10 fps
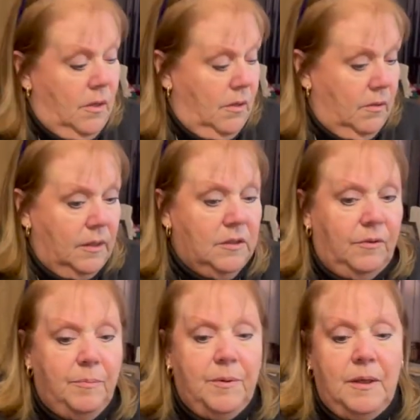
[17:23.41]
let's
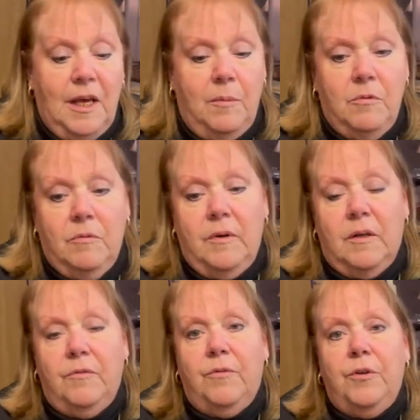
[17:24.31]
flip the camera
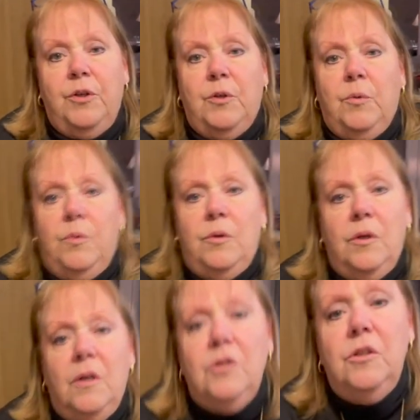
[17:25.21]
for you.
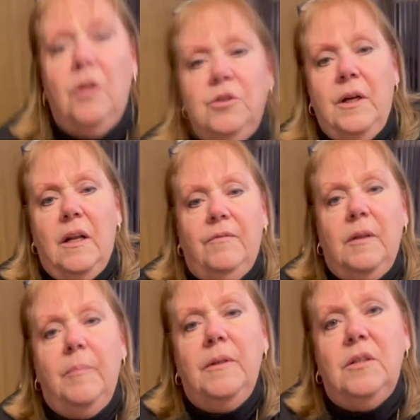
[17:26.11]
No, do you know how to
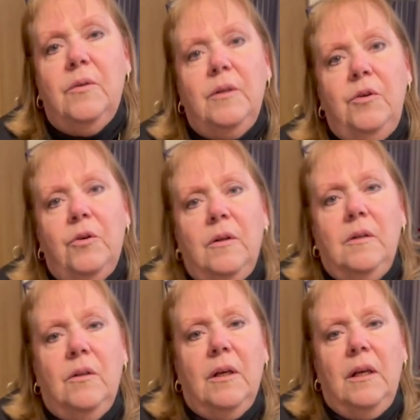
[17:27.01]
flip it so you're
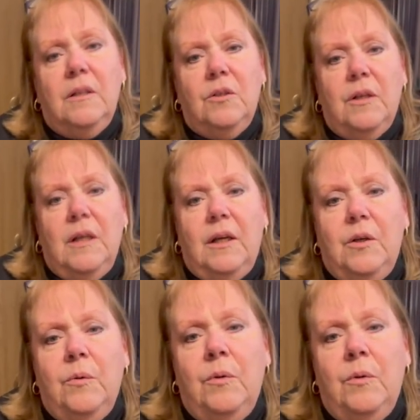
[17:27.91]
looking, it's looking at you?